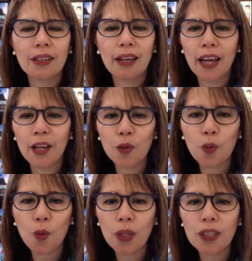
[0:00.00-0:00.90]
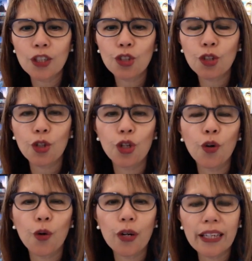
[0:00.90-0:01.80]
And what did you learn
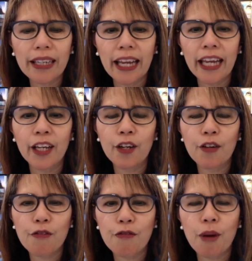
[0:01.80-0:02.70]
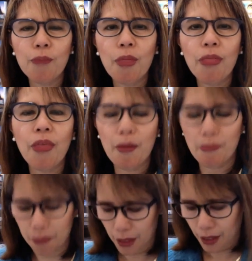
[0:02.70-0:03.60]
or gain from them?
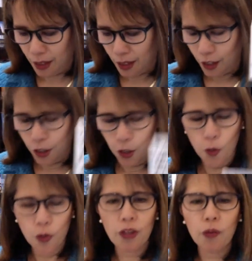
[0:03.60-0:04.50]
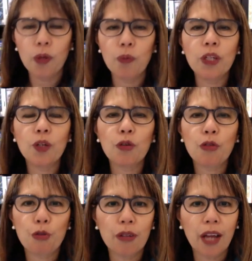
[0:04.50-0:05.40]
When we go
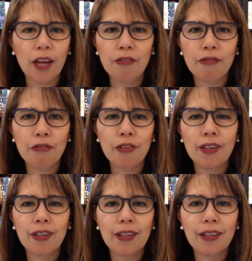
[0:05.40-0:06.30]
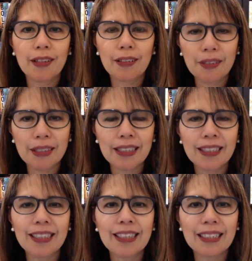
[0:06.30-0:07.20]
through life, this
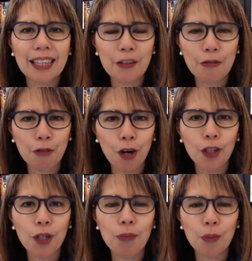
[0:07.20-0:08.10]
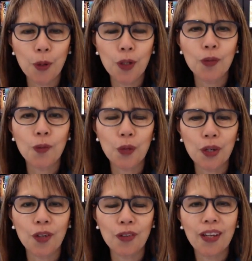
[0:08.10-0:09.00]
is a fallen, broken
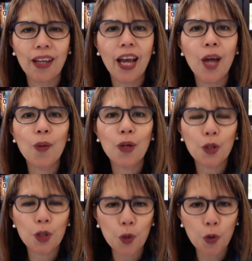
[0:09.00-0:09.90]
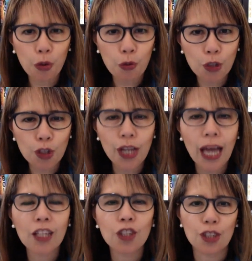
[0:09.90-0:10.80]
world, and we're going to go through
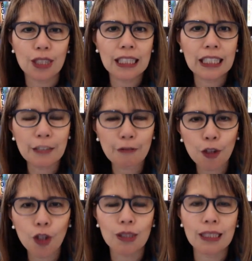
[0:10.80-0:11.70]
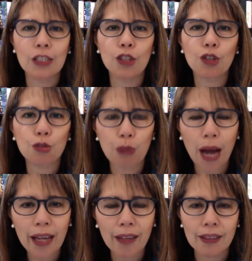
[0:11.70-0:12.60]
challenges, difficulties,
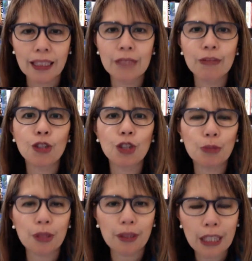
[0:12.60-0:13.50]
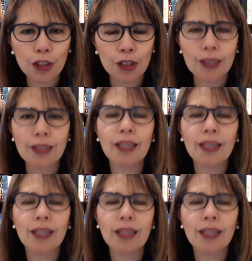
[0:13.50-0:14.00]
trials, even tribulations.